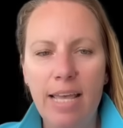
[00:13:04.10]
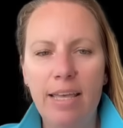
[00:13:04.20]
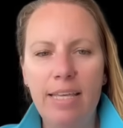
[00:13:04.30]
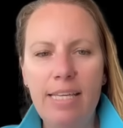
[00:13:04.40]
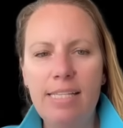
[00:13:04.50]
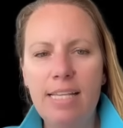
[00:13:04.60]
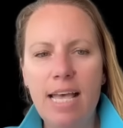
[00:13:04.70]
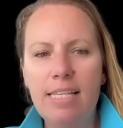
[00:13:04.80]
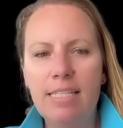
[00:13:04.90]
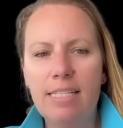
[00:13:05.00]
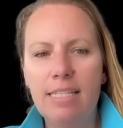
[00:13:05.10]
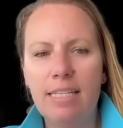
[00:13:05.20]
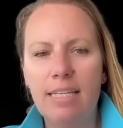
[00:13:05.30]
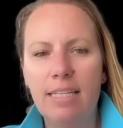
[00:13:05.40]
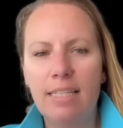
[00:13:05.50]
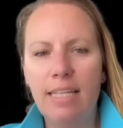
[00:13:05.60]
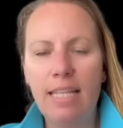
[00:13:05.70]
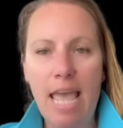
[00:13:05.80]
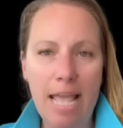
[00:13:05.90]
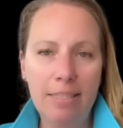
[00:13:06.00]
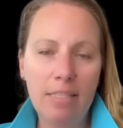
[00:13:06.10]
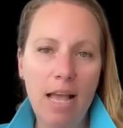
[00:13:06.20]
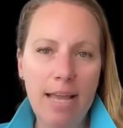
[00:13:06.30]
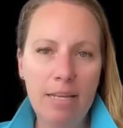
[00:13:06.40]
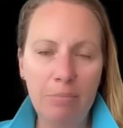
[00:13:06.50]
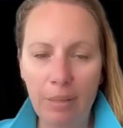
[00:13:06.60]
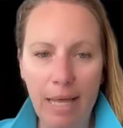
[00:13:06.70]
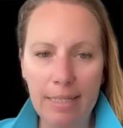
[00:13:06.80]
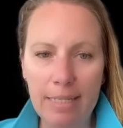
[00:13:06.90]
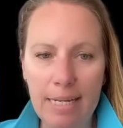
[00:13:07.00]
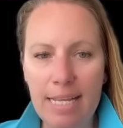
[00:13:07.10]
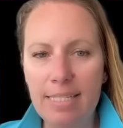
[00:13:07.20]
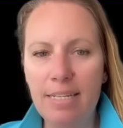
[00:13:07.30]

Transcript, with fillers: he says the landslide in Blatten is